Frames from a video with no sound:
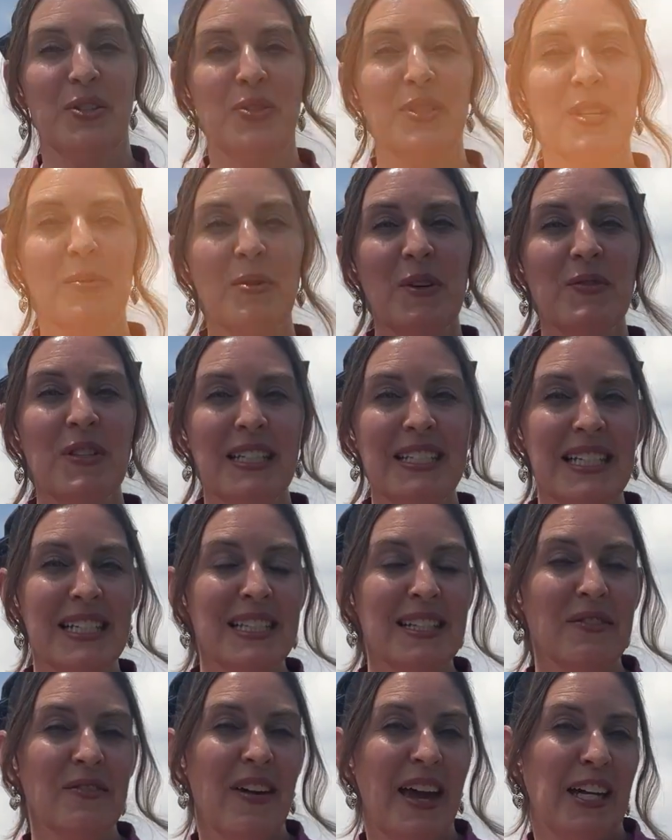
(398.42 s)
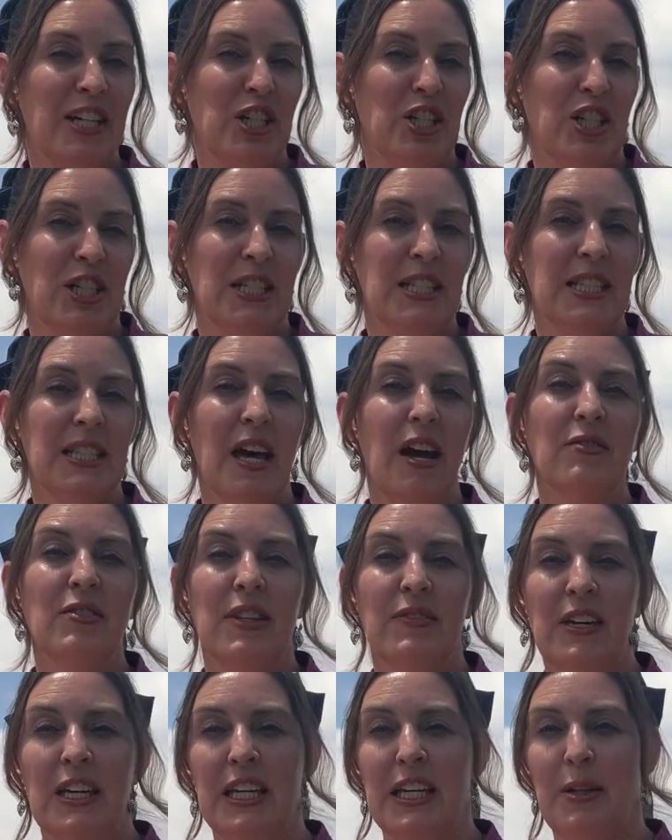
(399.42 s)
So some of the disadvantages of
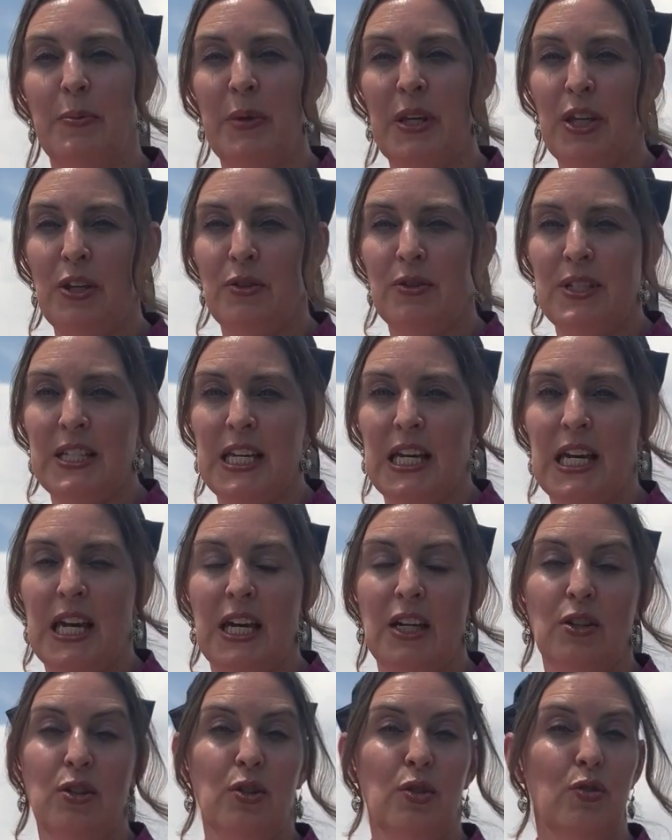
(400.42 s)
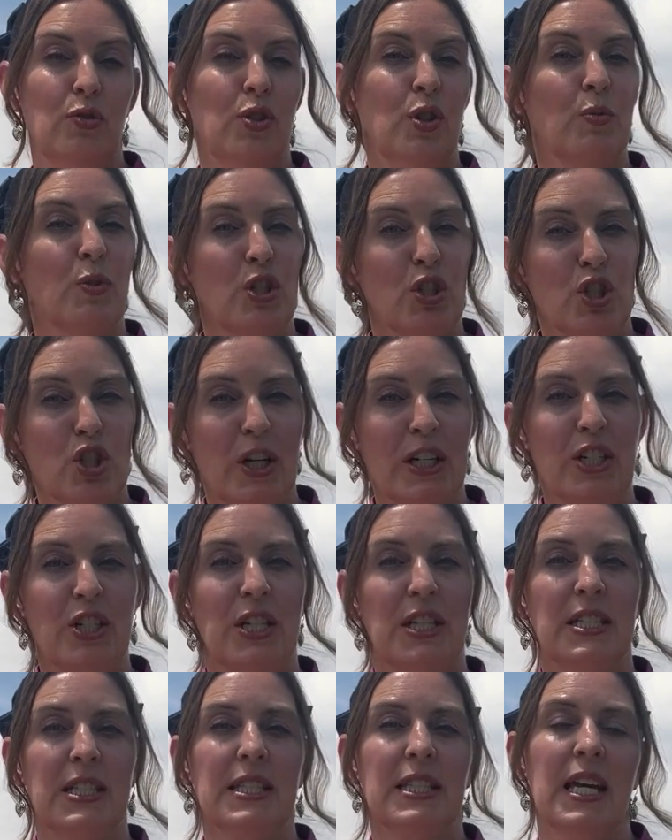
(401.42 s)
living in a PUD include the
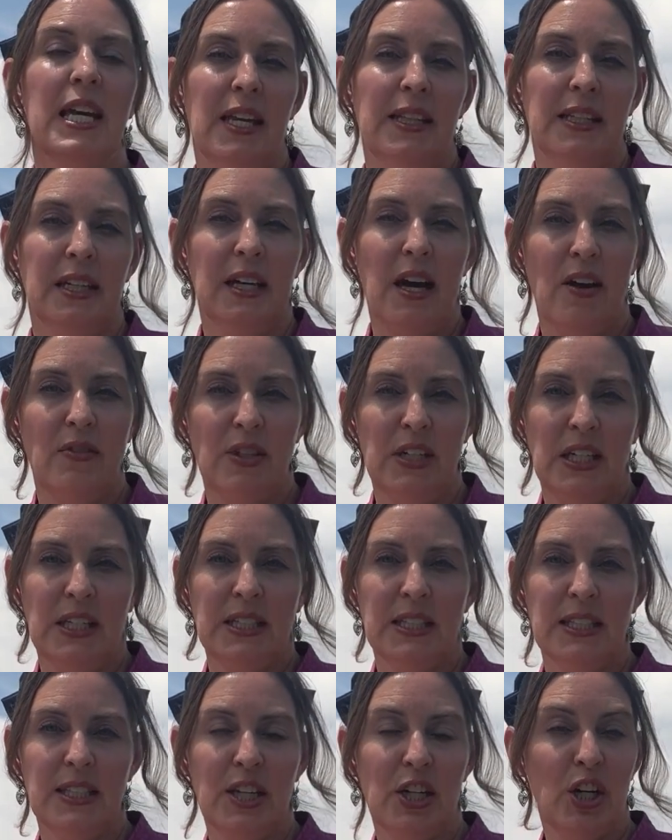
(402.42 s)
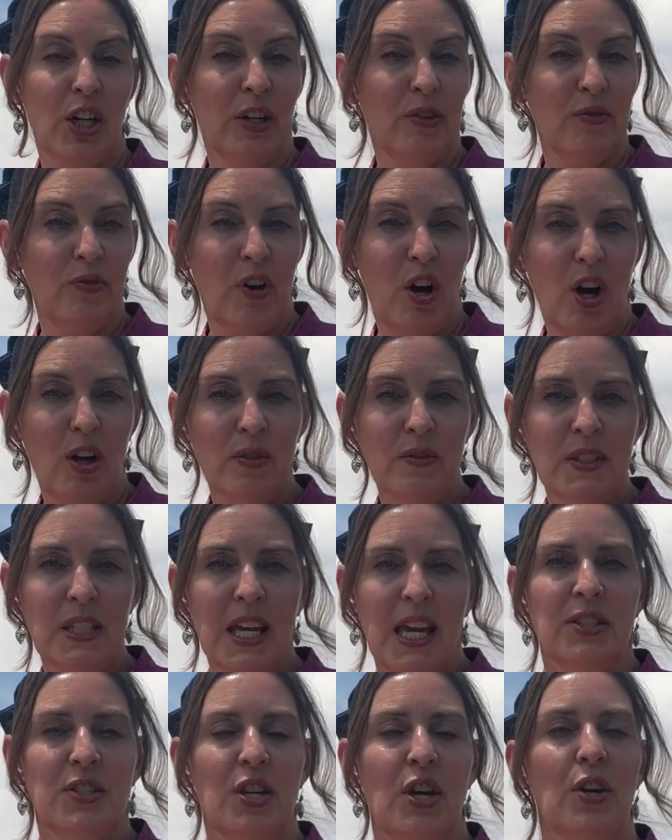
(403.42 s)
restrictions and the covenants that are involved.
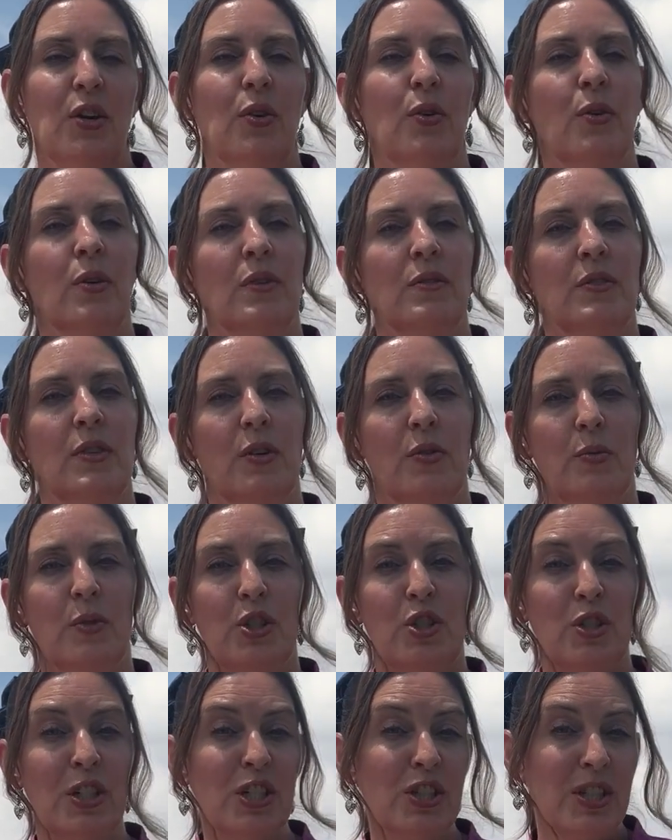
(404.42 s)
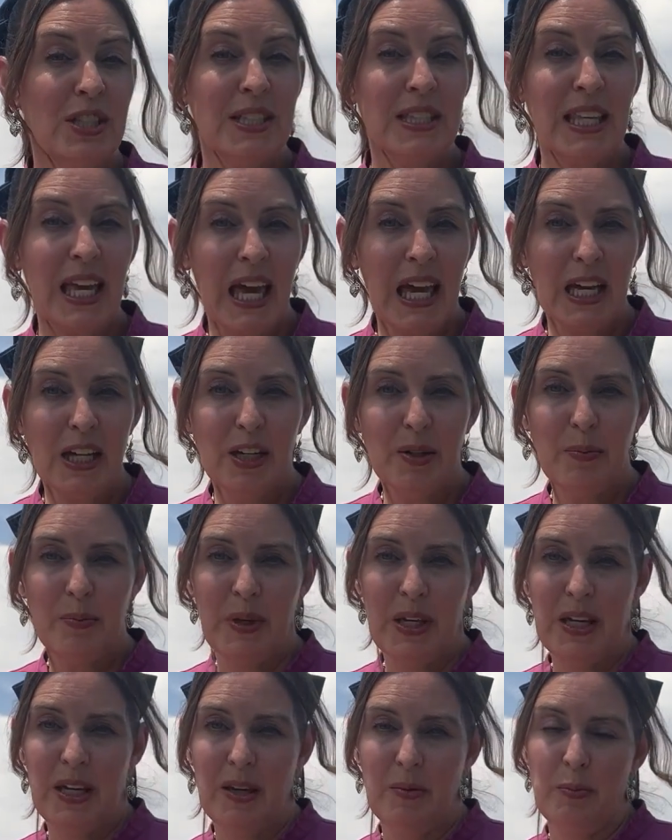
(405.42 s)
So the restrictions can
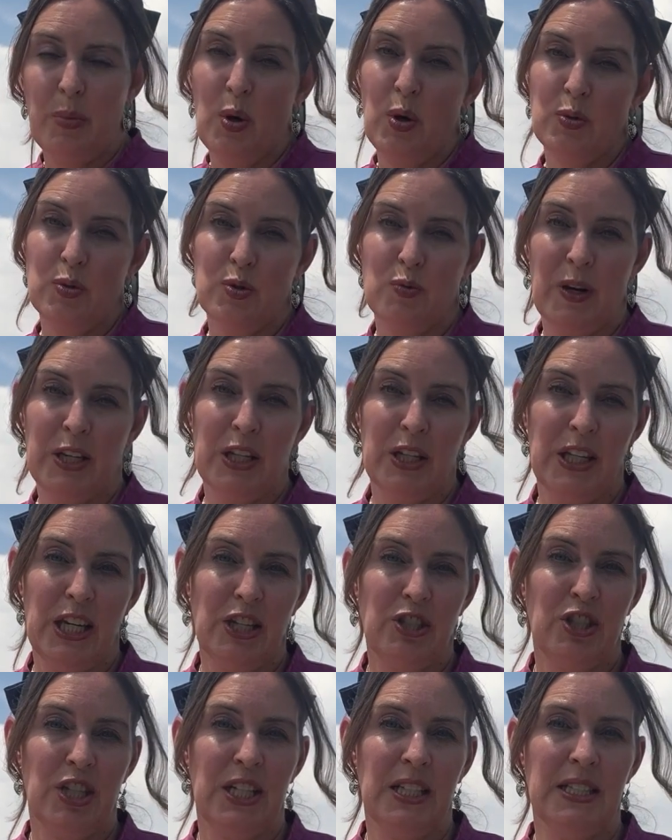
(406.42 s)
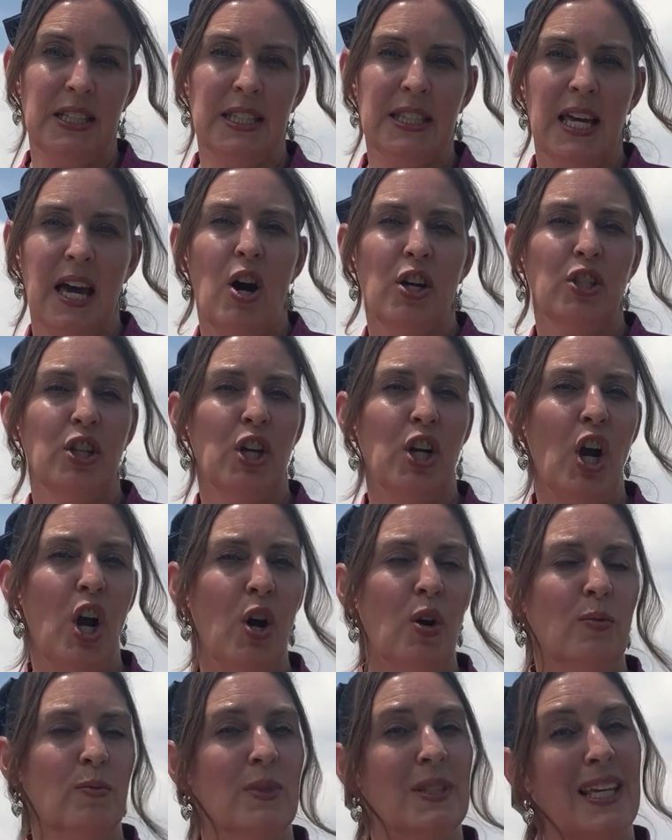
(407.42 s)
be imposed regulations on your
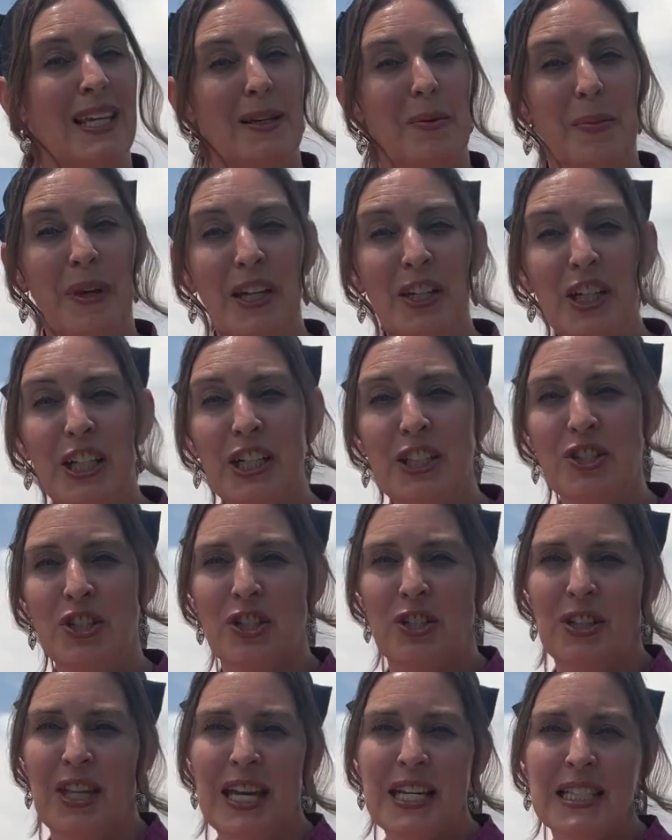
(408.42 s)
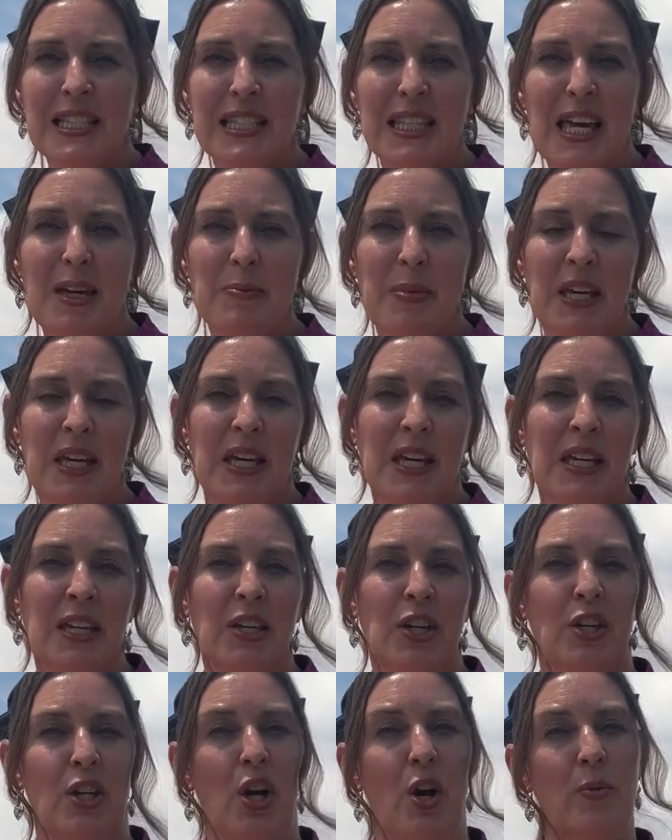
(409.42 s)
homes, like appearance, your
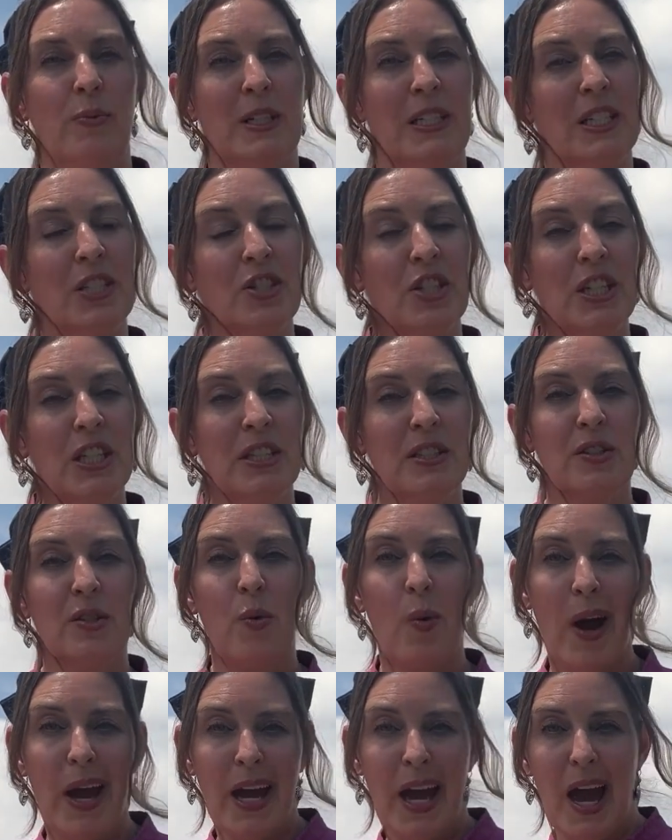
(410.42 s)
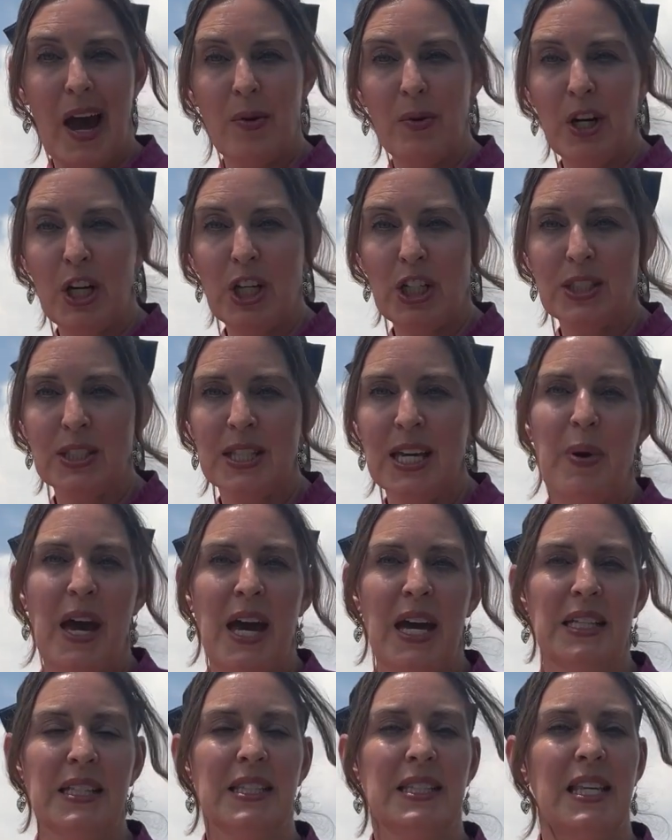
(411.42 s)
landscaping, your home additions, quiet hours,
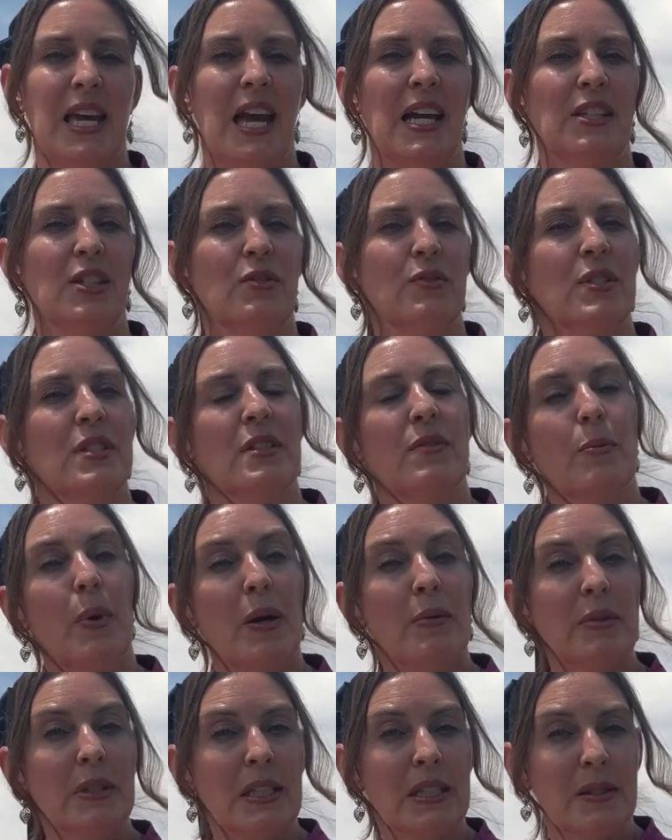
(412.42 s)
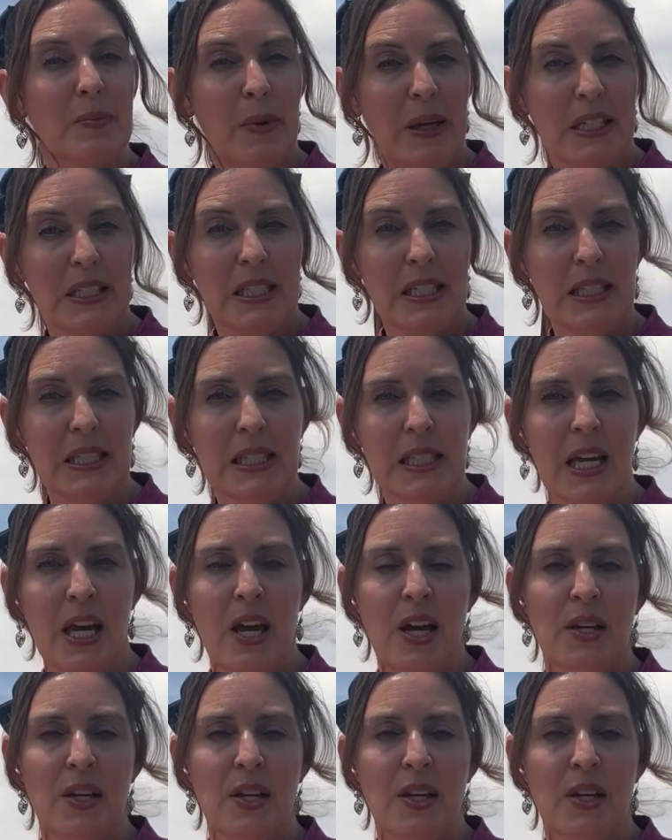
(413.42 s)
pets, and uses of public spaces.